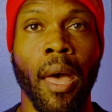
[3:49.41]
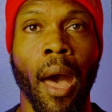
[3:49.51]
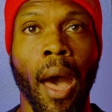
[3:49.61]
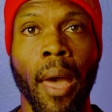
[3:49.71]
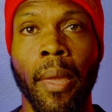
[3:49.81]

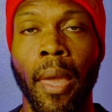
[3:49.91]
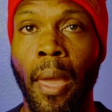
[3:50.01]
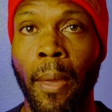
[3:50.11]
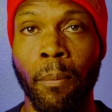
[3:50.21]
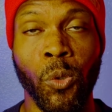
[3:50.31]
I
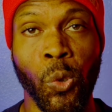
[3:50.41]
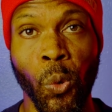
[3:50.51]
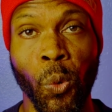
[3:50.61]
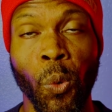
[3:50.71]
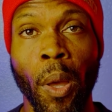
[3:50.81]
came
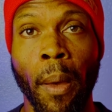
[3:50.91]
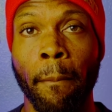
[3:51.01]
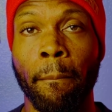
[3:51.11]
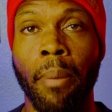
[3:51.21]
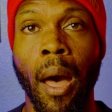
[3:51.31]
to
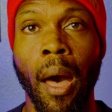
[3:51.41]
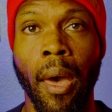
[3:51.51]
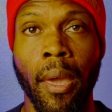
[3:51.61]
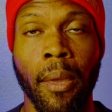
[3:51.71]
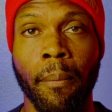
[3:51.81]

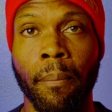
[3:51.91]
buy.